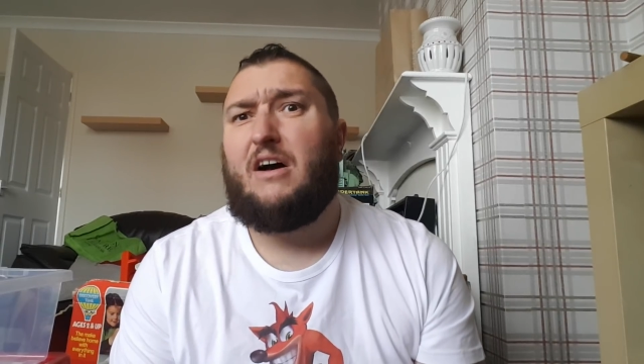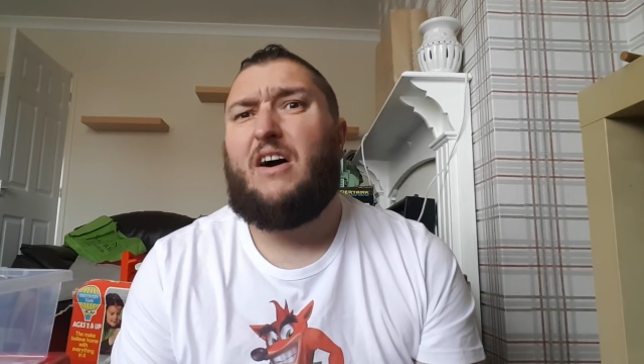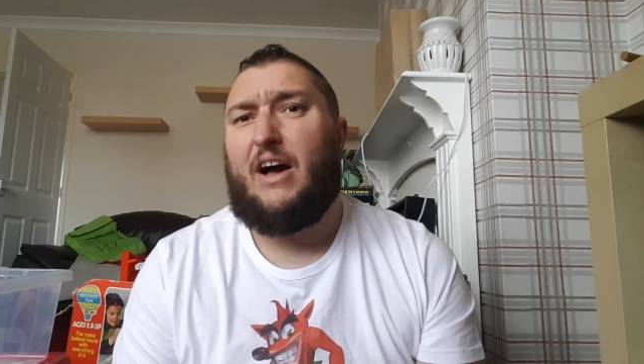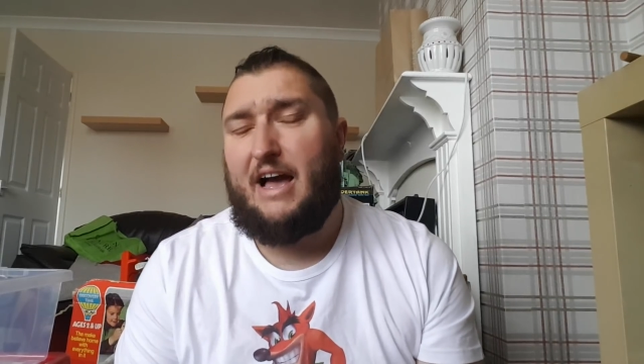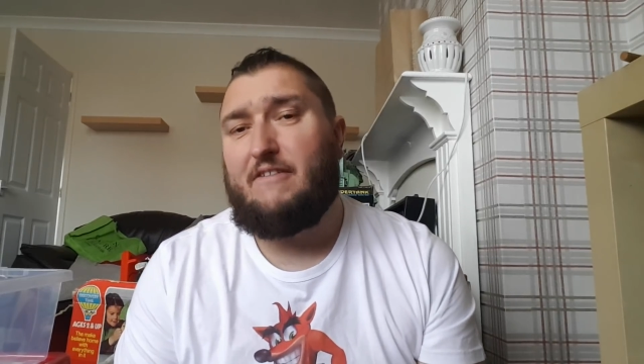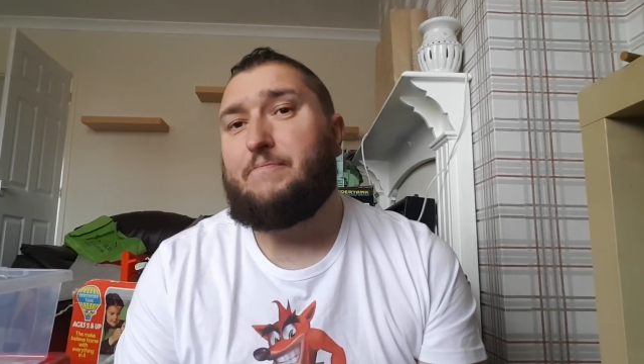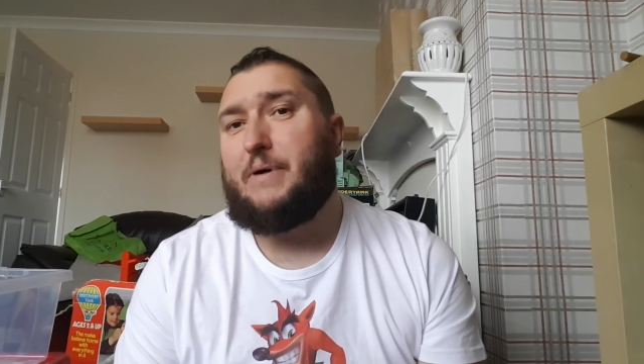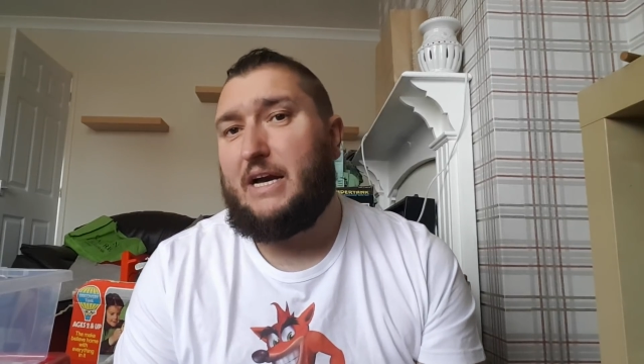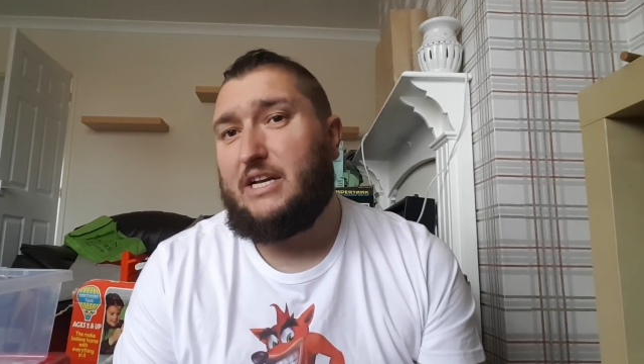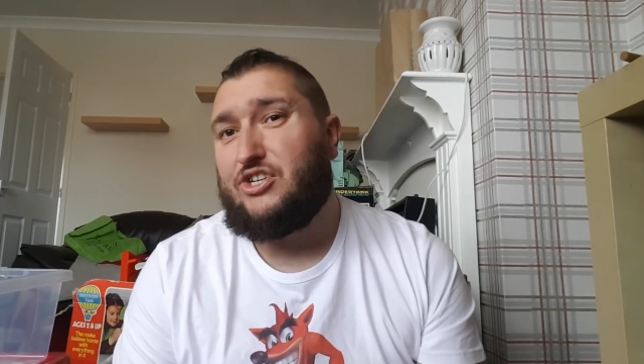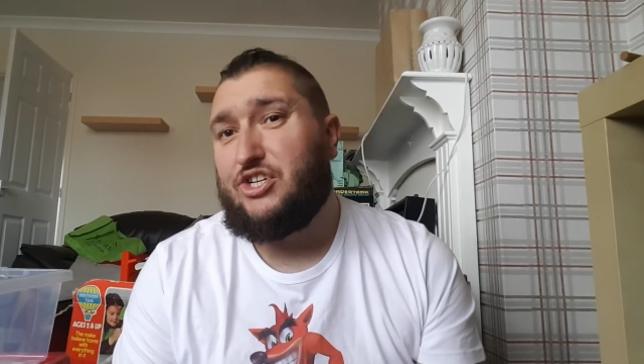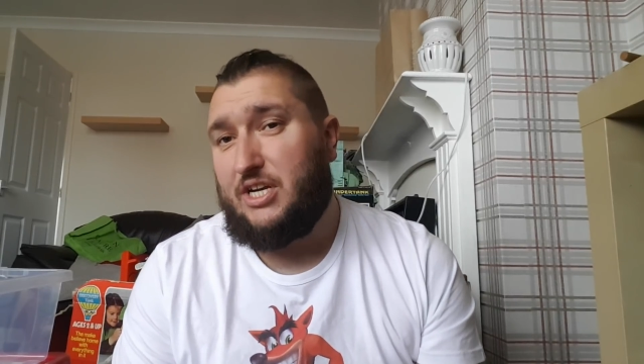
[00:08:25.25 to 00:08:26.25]
I have
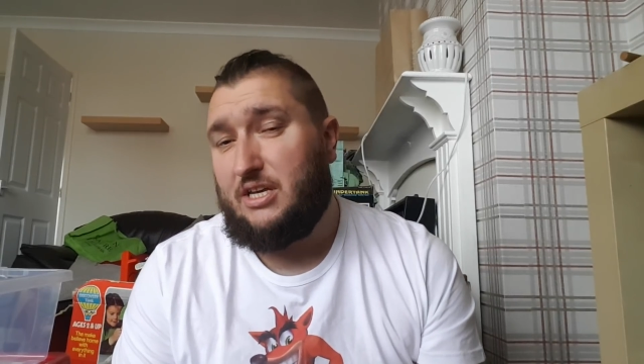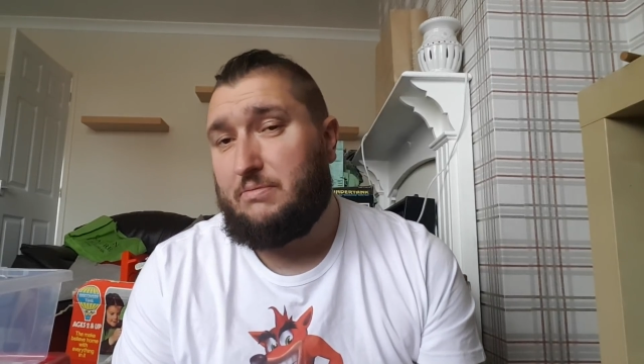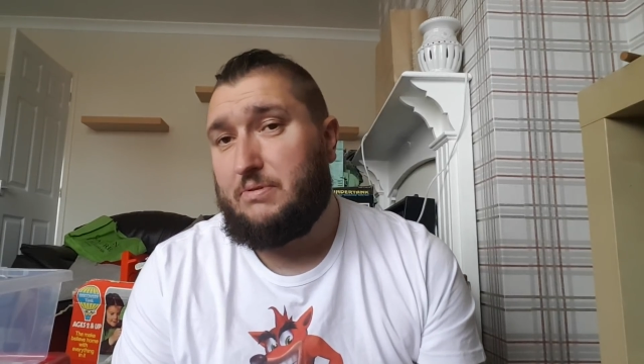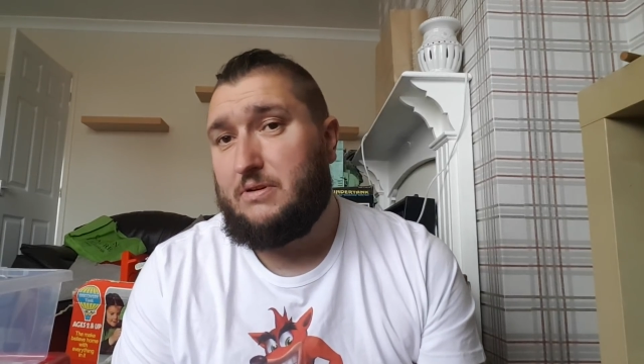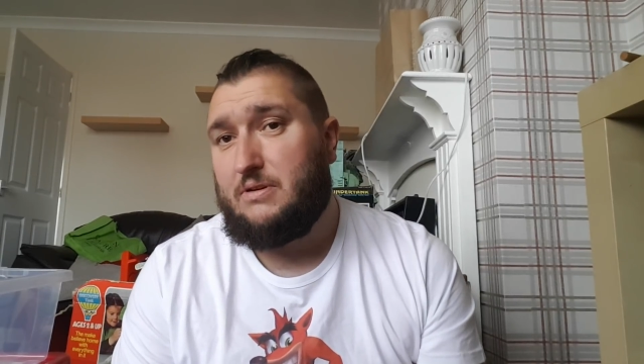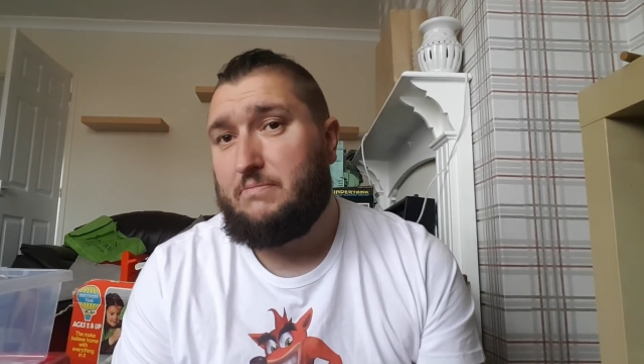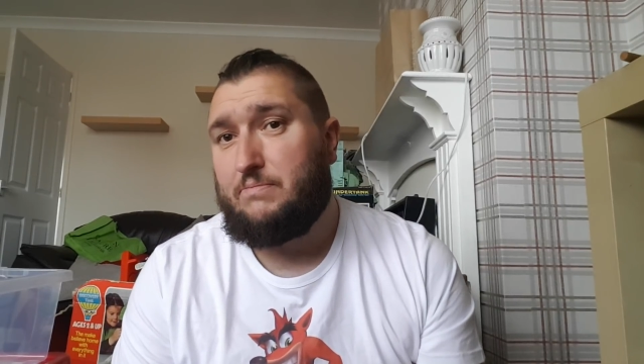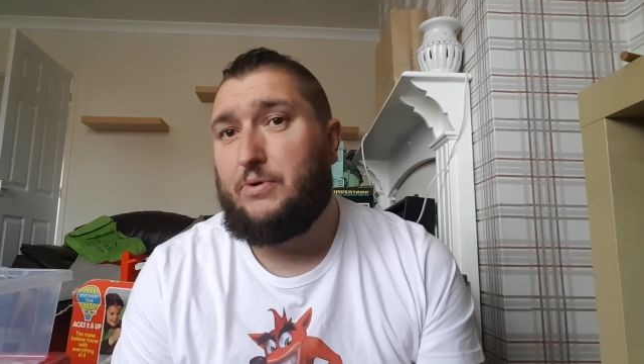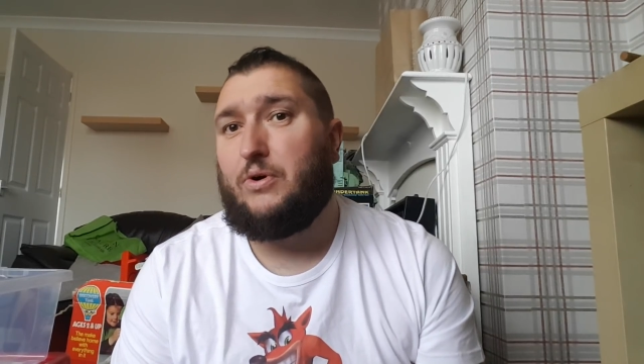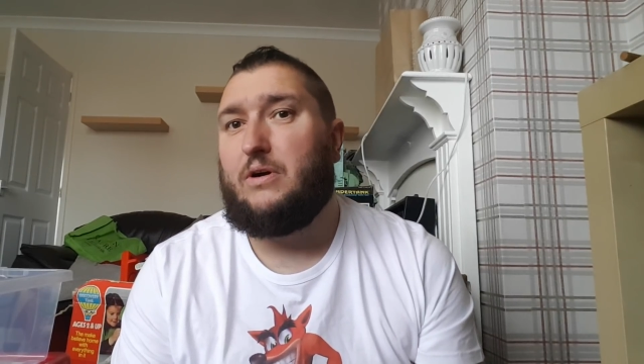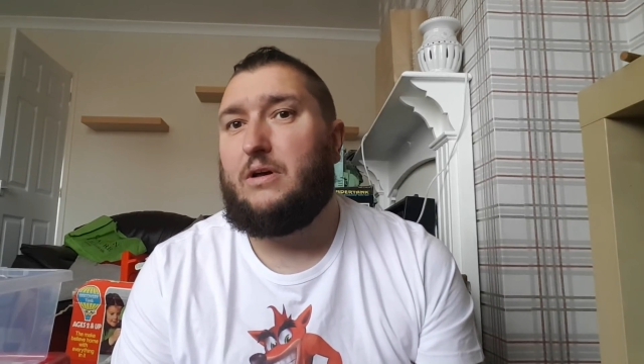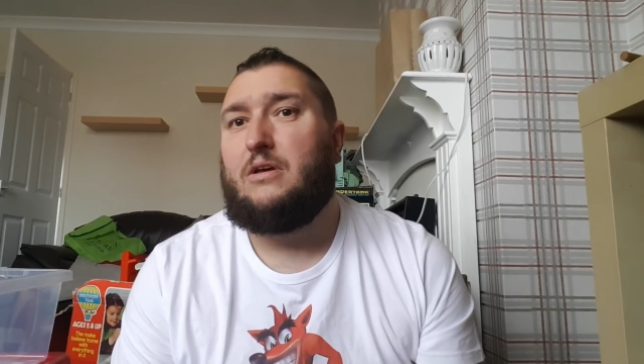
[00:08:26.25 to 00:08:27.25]
paid cheap,
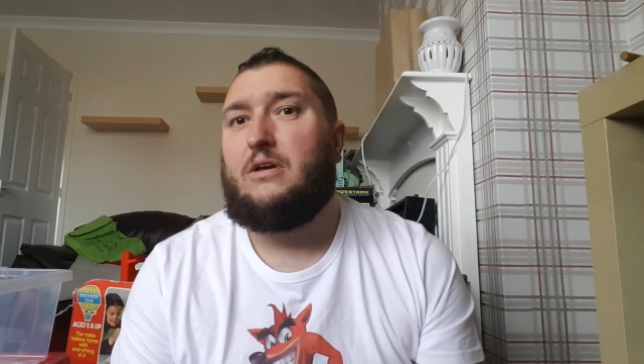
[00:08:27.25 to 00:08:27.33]
but